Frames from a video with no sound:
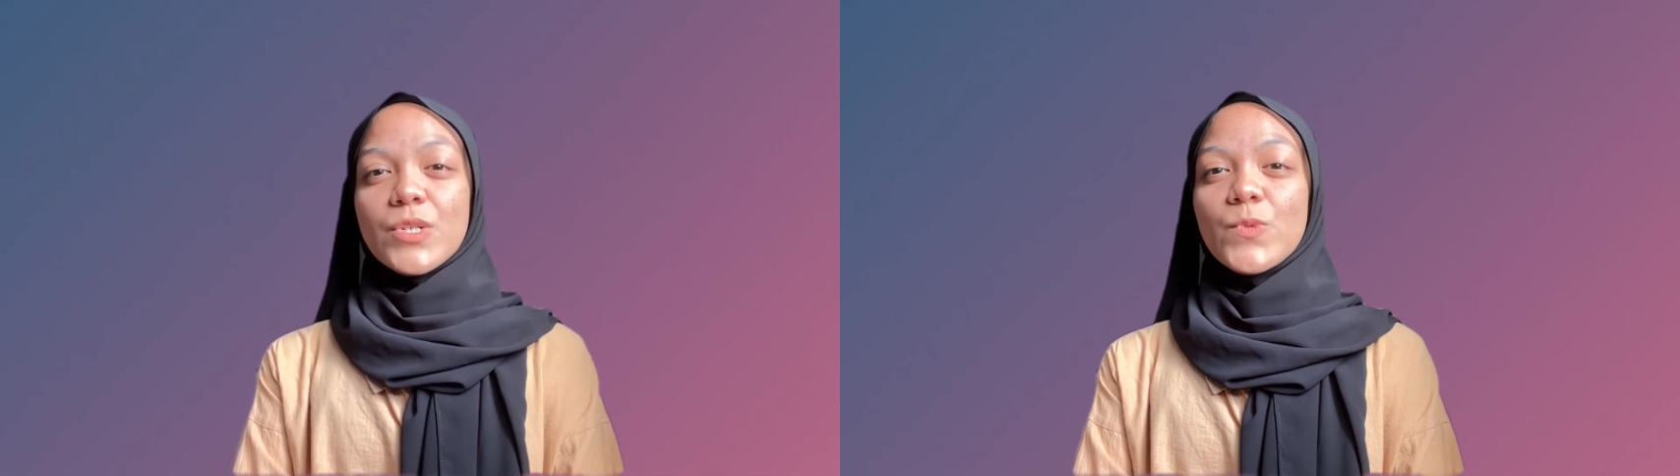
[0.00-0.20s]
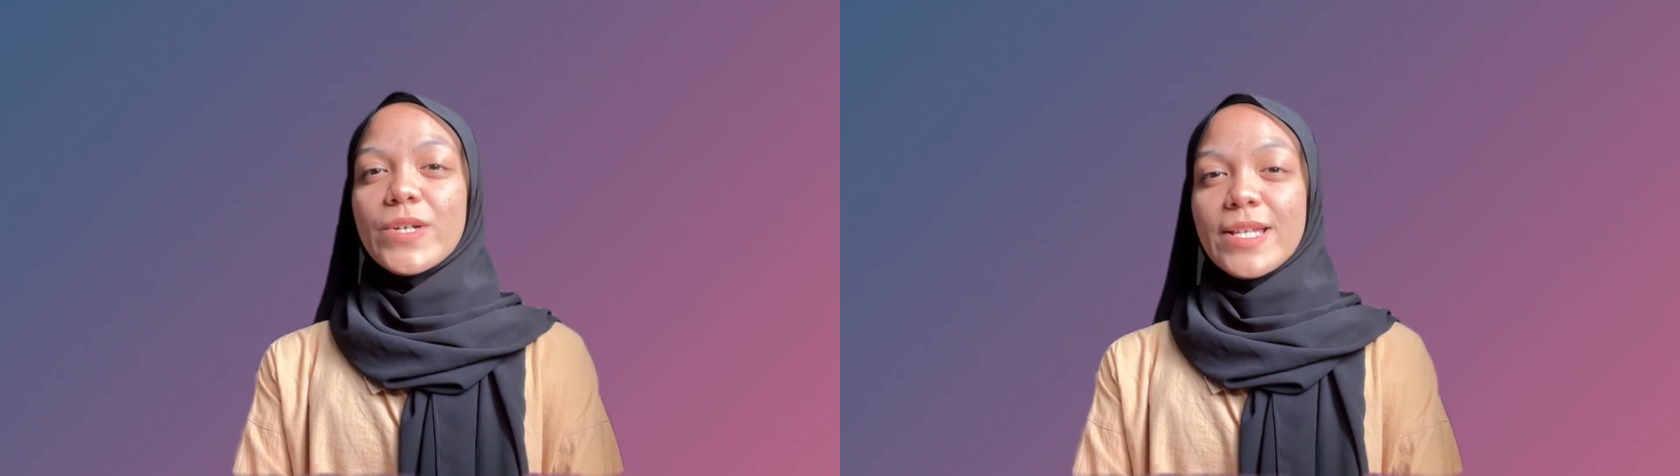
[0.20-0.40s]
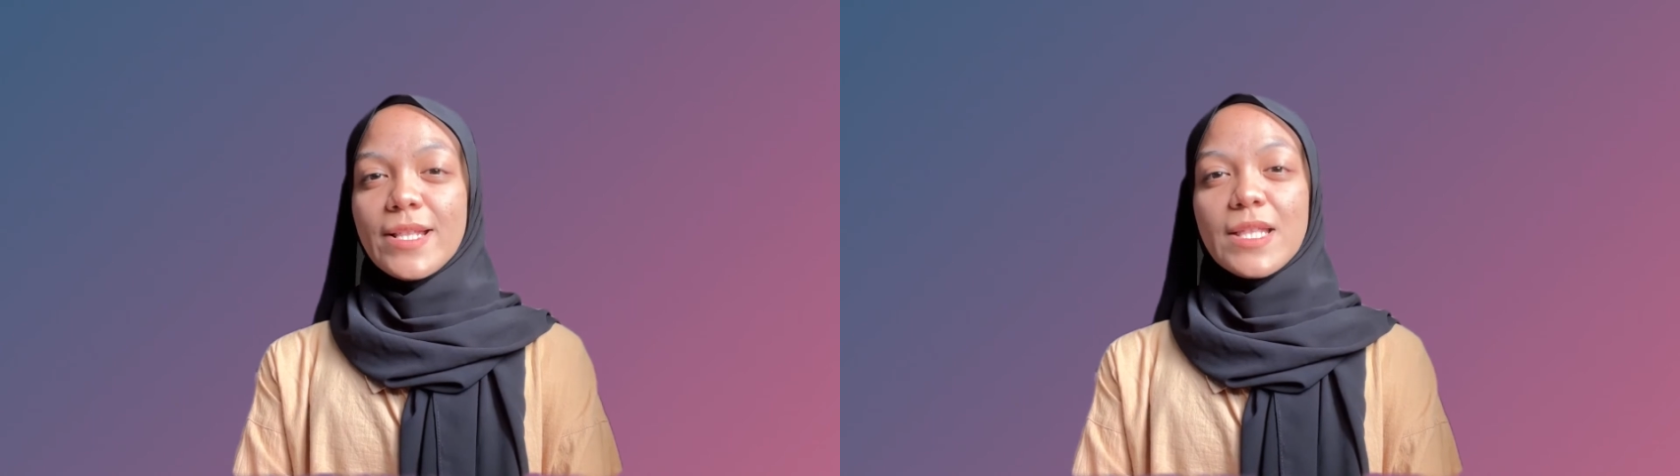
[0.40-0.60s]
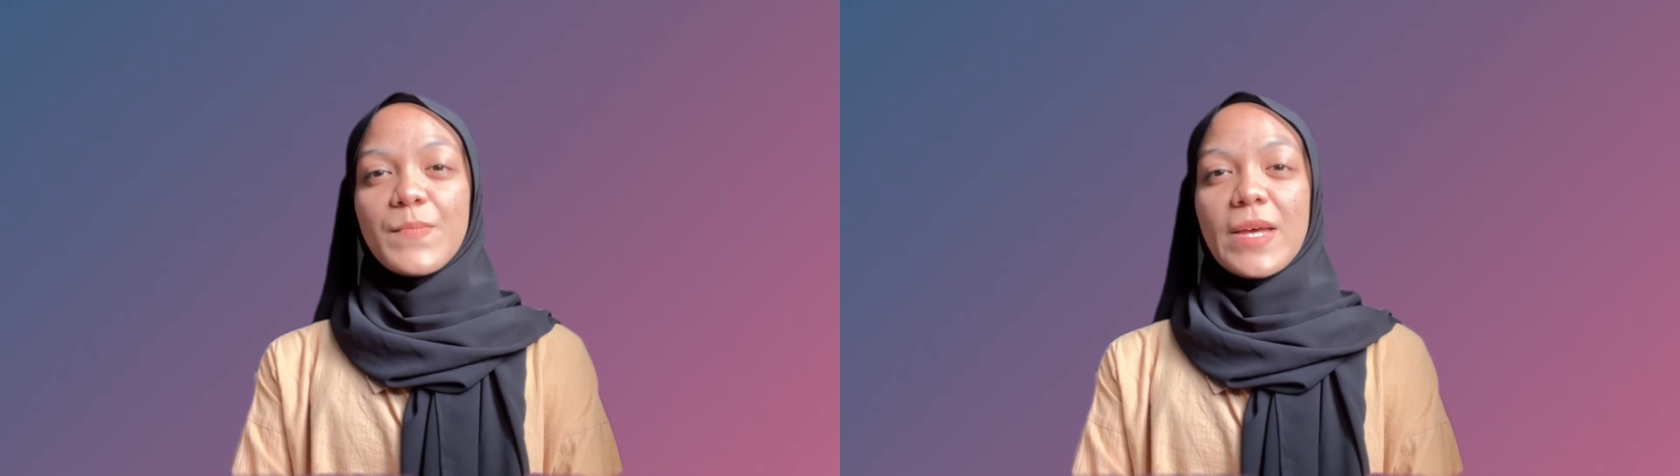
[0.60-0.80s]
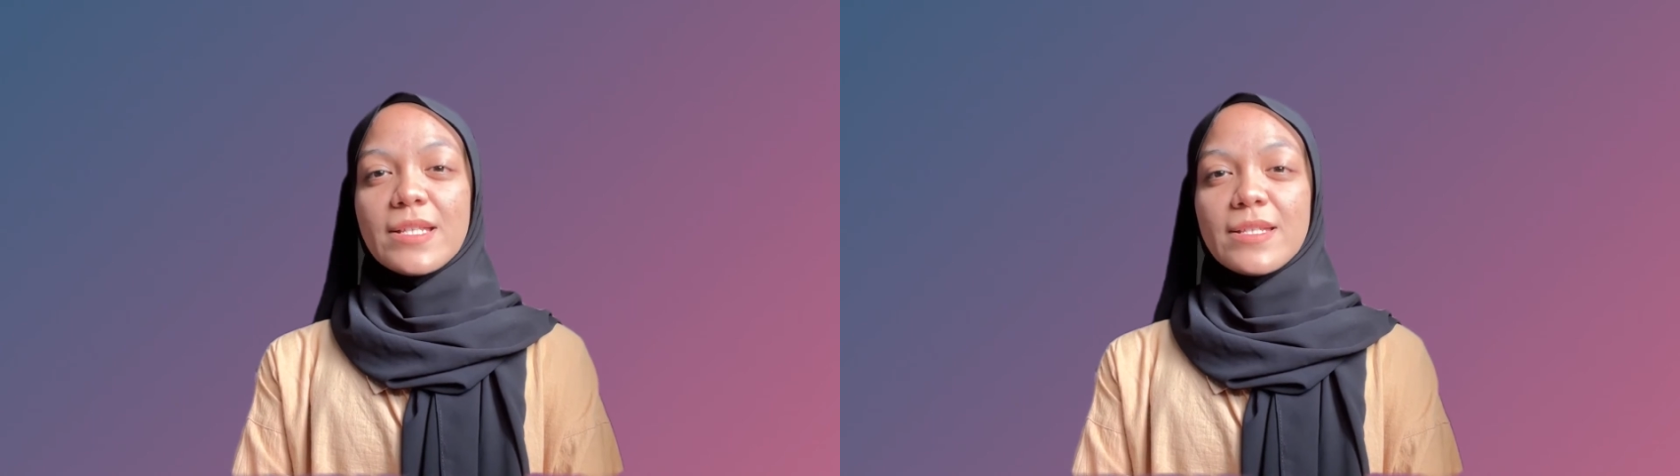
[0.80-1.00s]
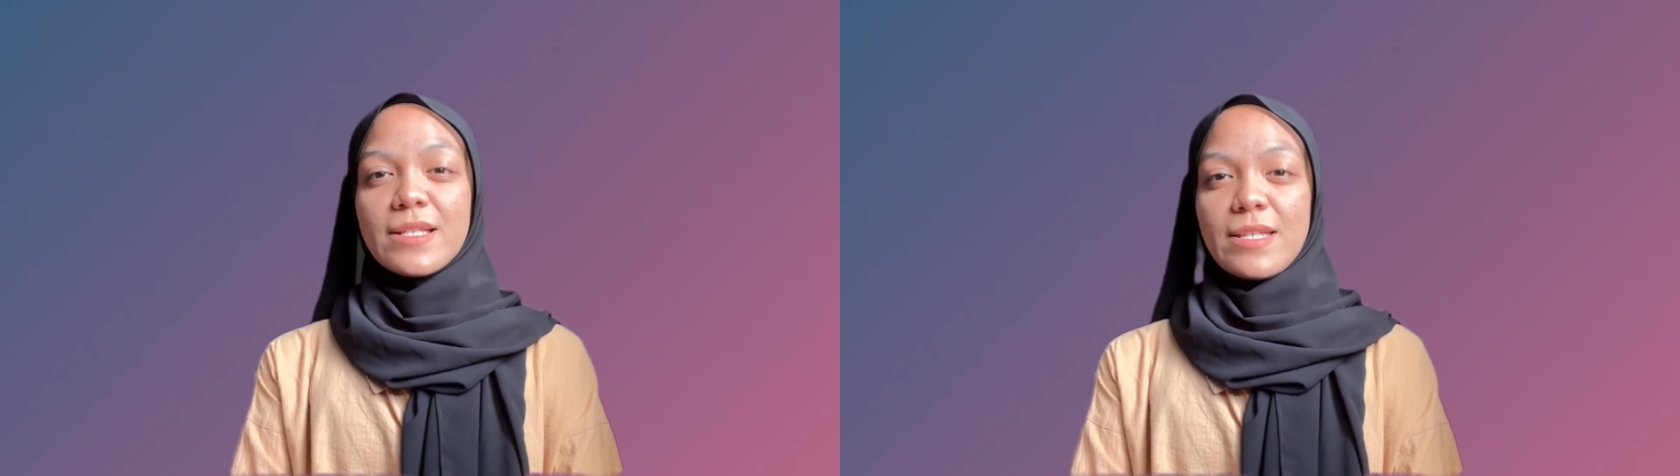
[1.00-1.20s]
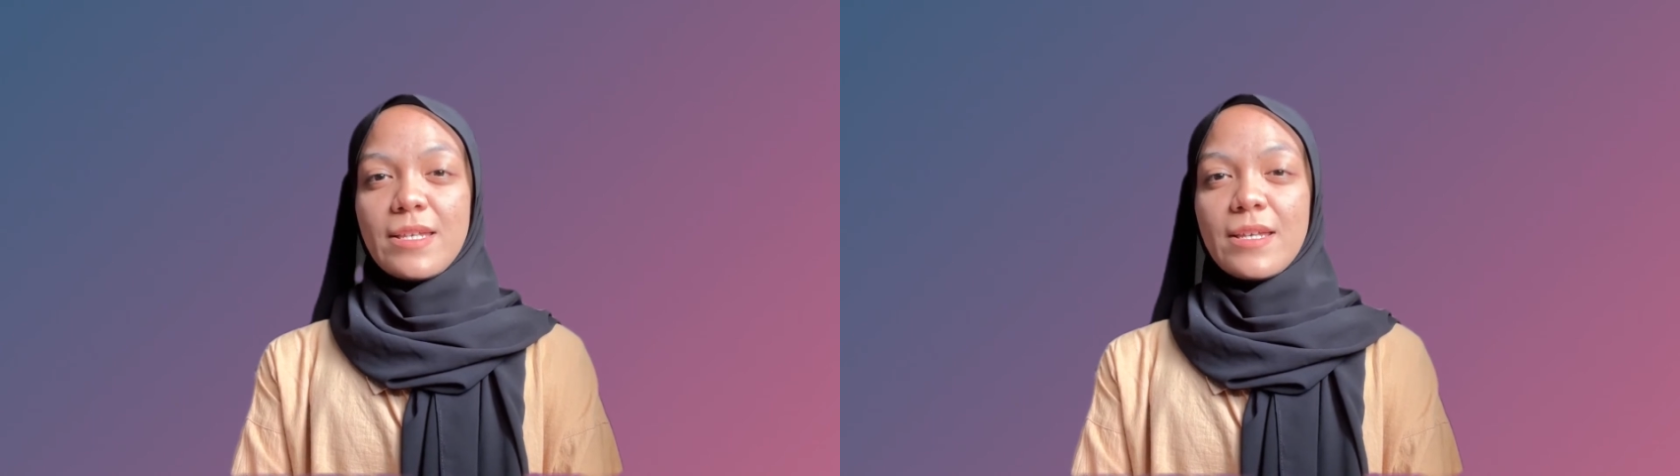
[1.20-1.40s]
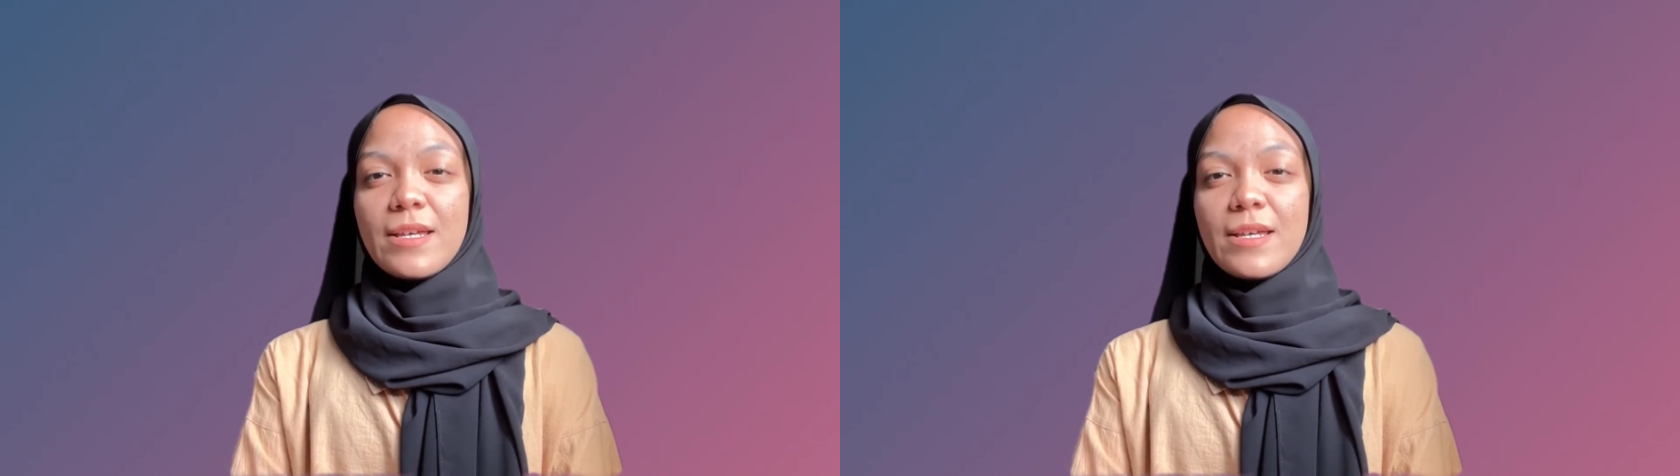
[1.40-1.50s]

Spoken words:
work independently.